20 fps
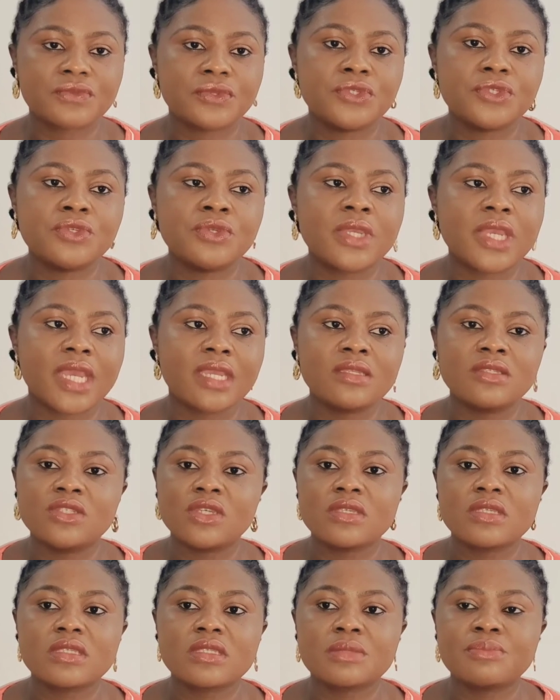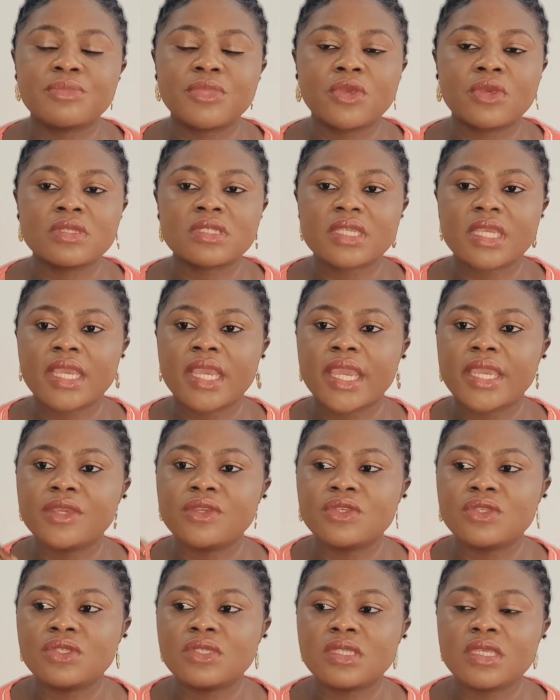for you. You can't just, because A
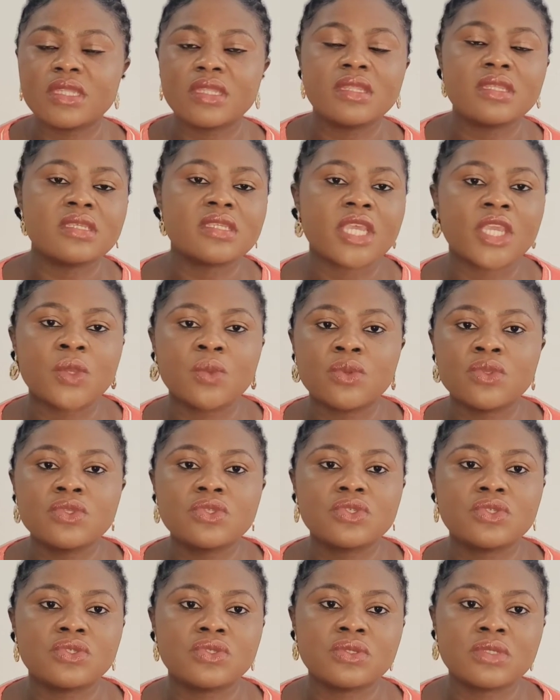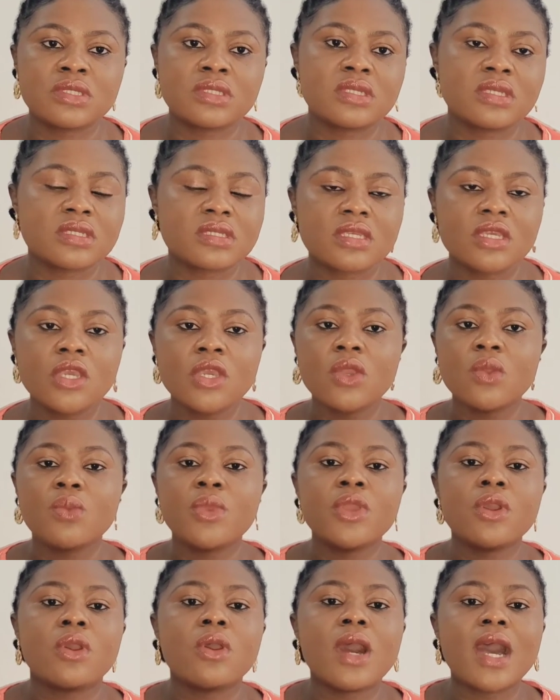is using this and you want to use this.
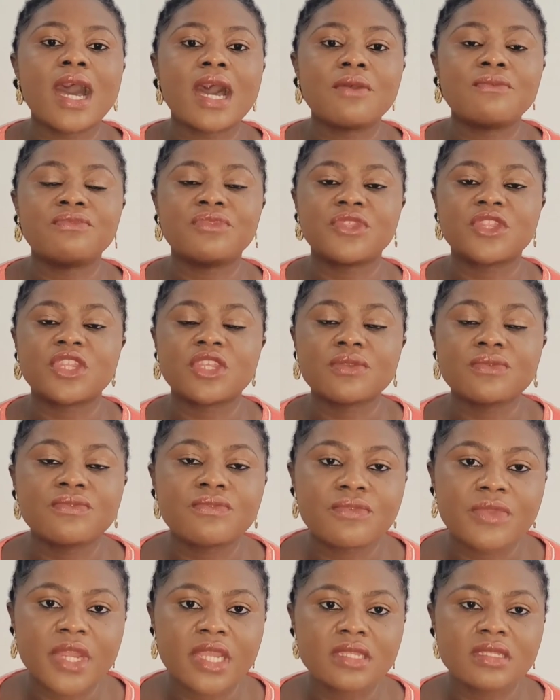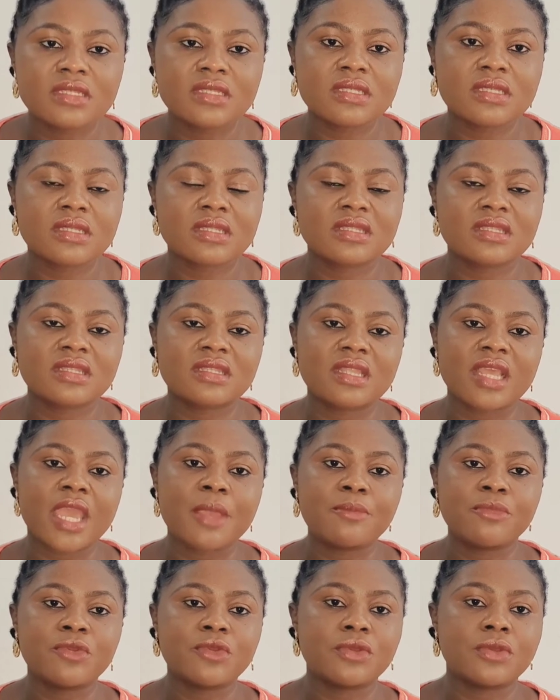We all have different
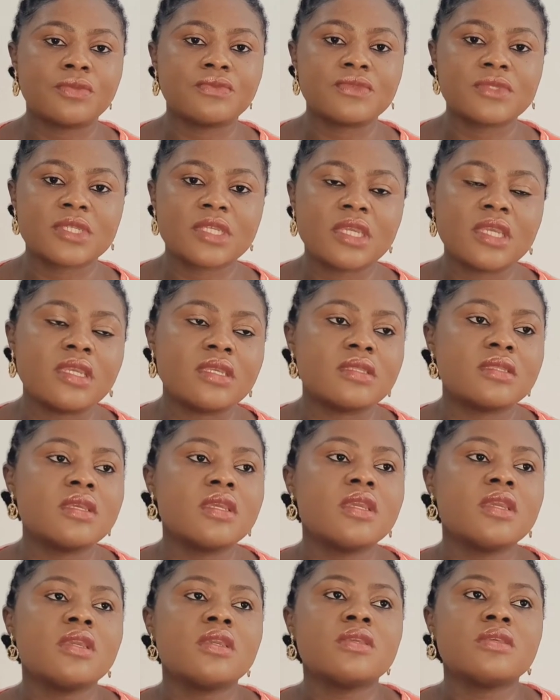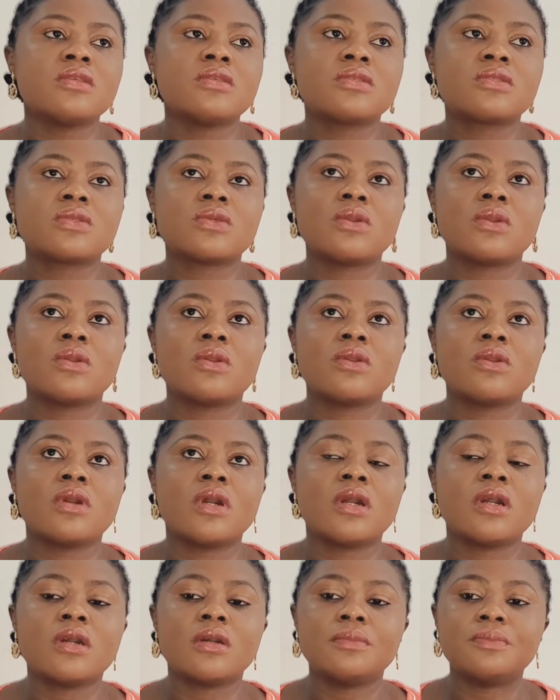type of skin.
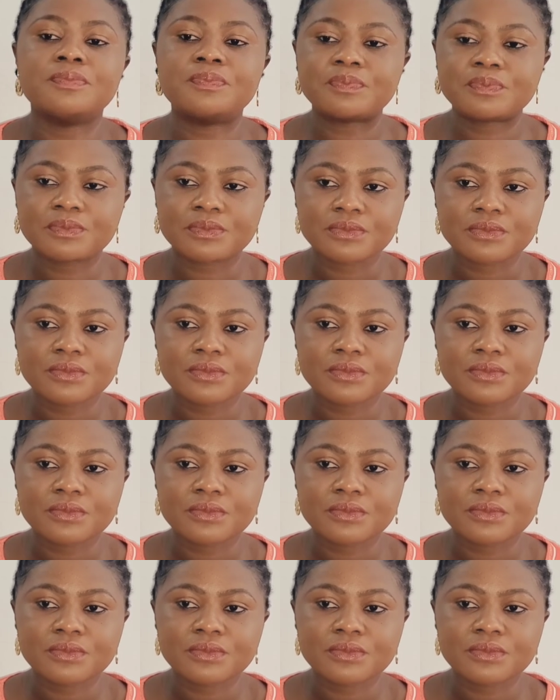So